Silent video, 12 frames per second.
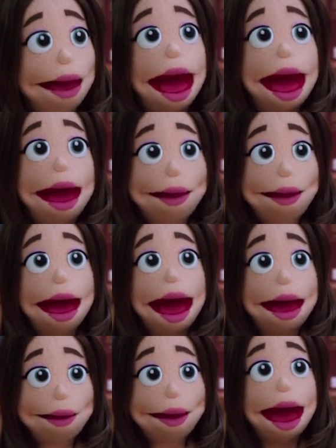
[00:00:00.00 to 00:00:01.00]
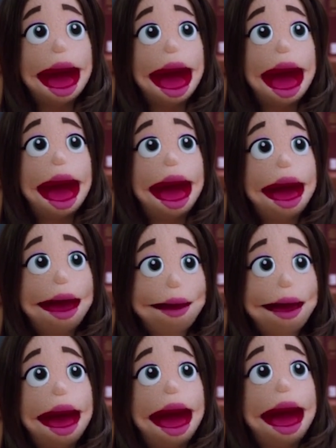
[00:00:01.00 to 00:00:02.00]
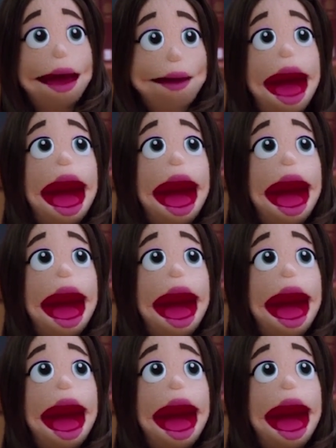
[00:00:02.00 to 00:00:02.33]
Could we ride a